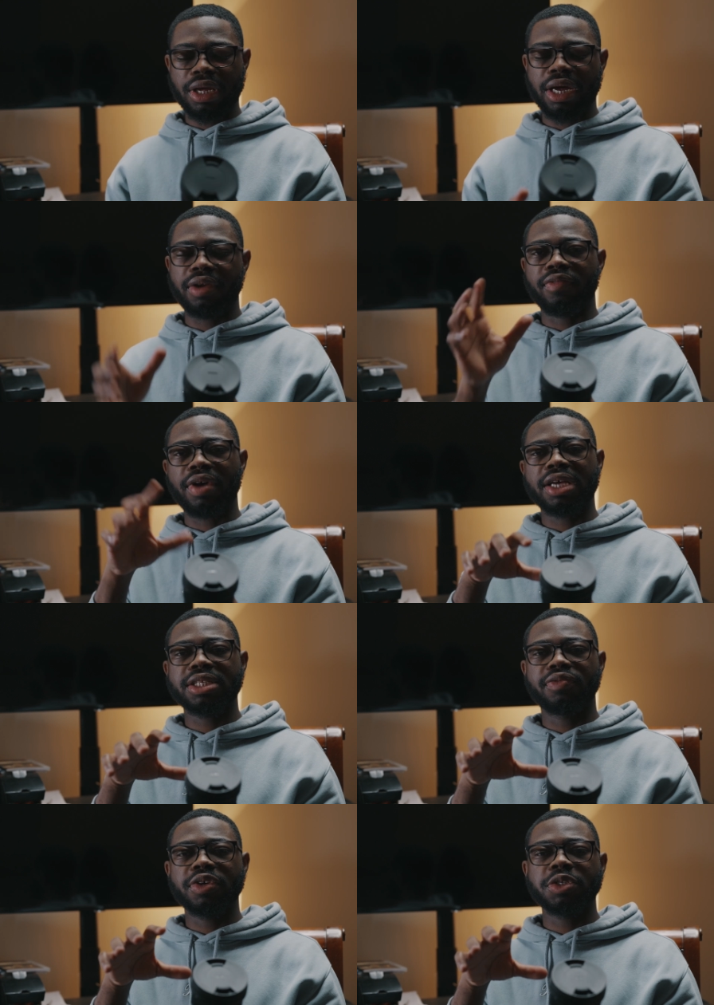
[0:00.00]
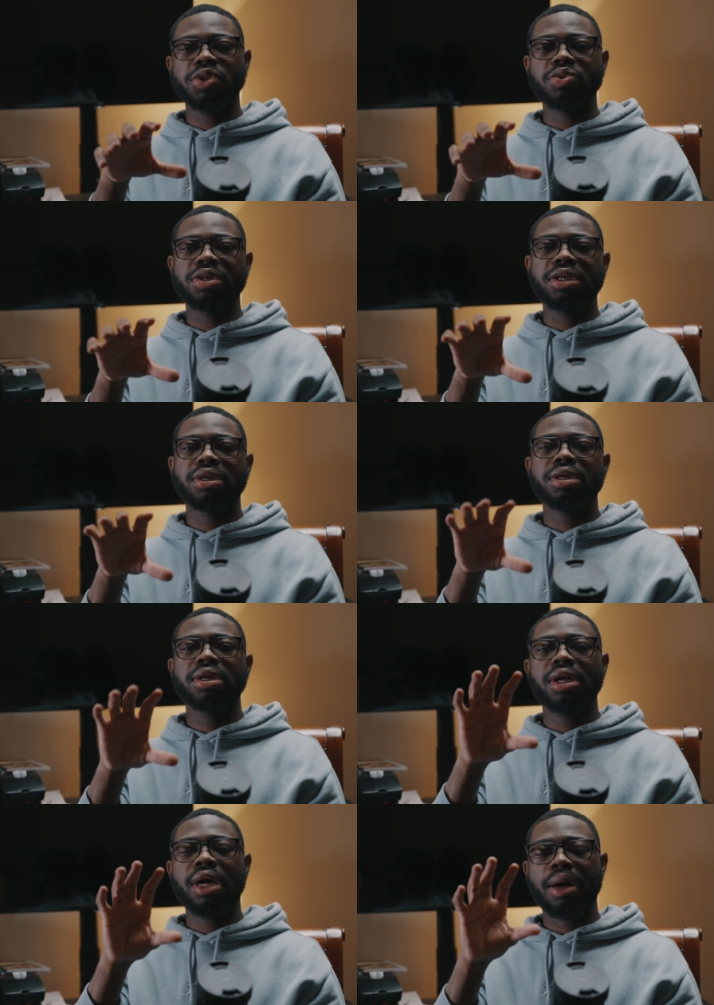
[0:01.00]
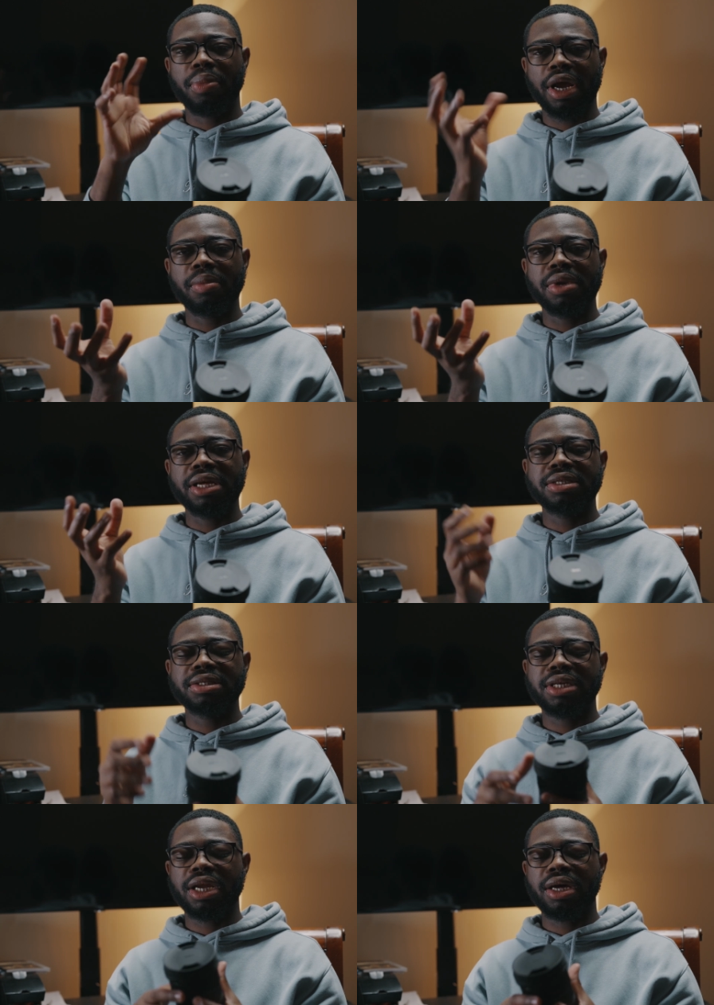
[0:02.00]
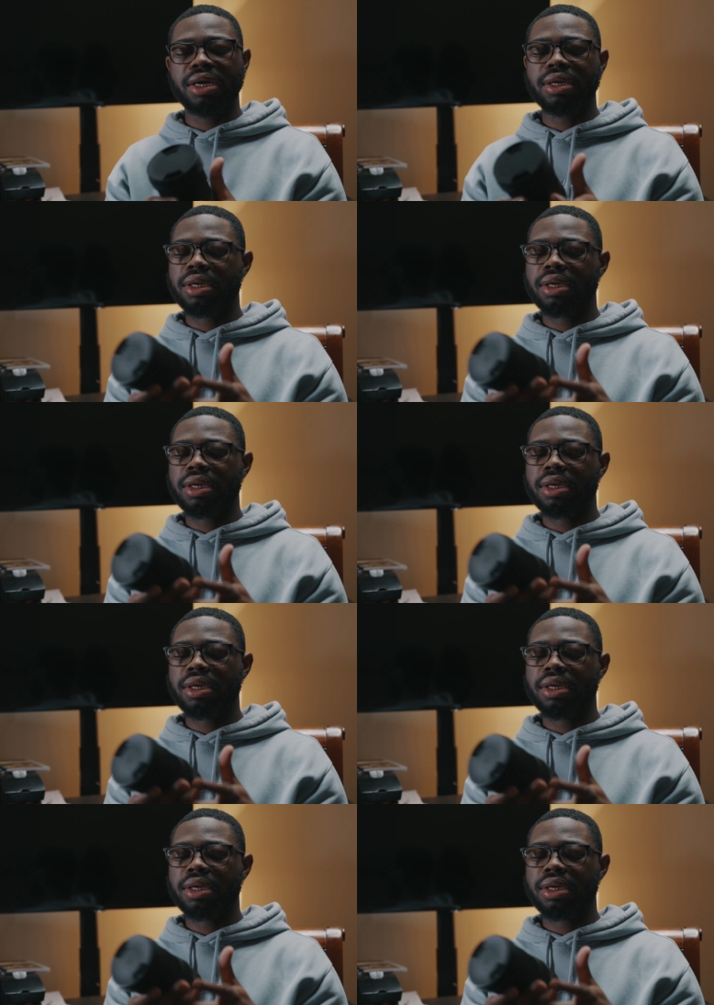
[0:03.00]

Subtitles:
and the vast difference between a prime lens and a